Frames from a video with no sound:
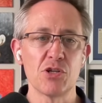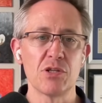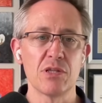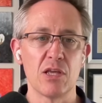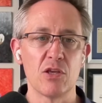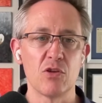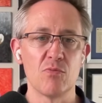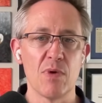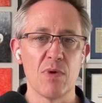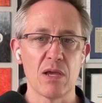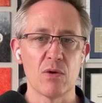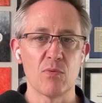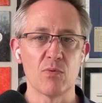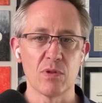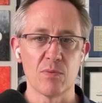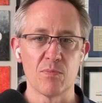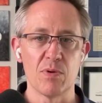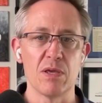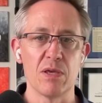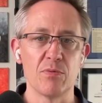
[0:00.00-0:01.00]
that you make with
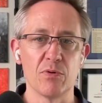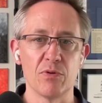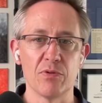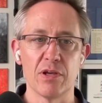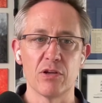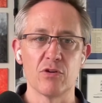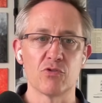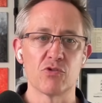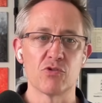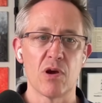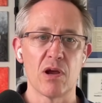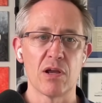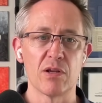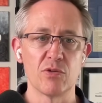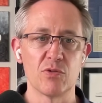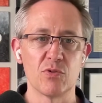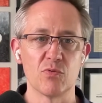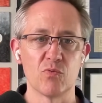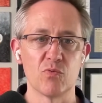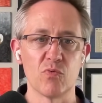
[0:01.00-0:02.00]
the people that you're trying
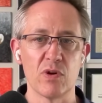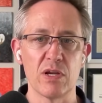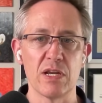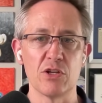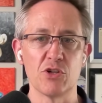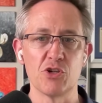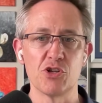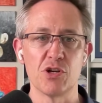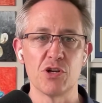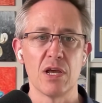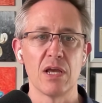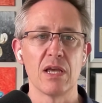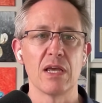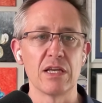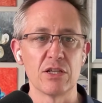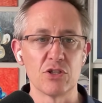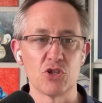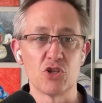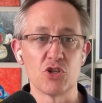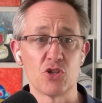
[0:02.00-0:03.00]
to reach
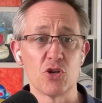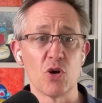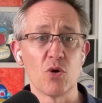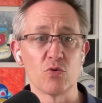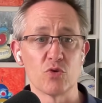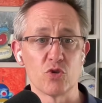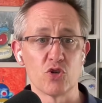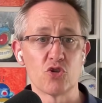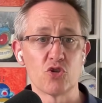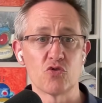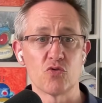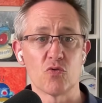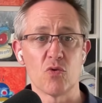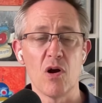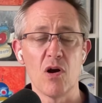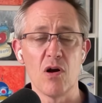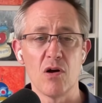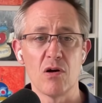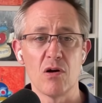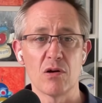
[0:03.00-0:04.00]
is so
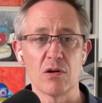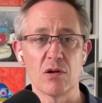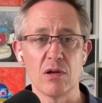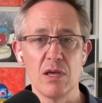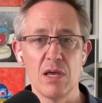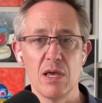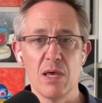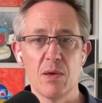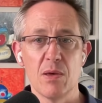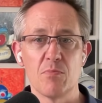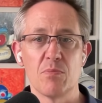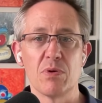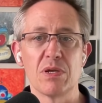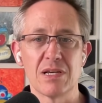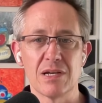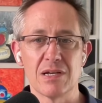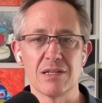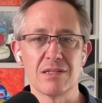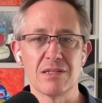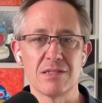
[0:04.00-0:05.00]
strong
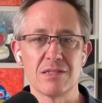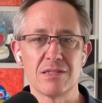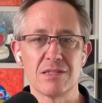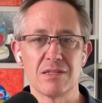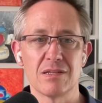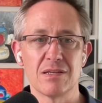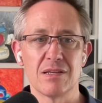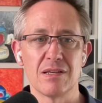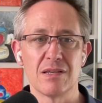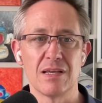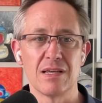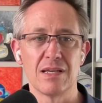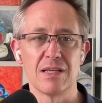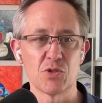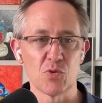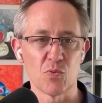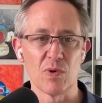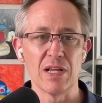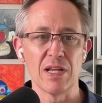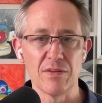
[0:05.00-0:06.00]
because
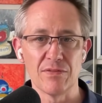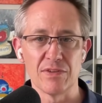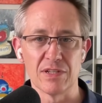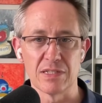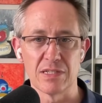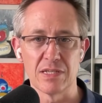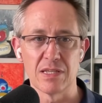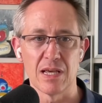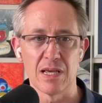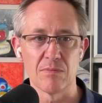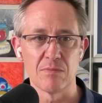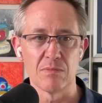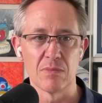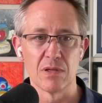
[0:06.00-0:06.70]
it's relevant to them.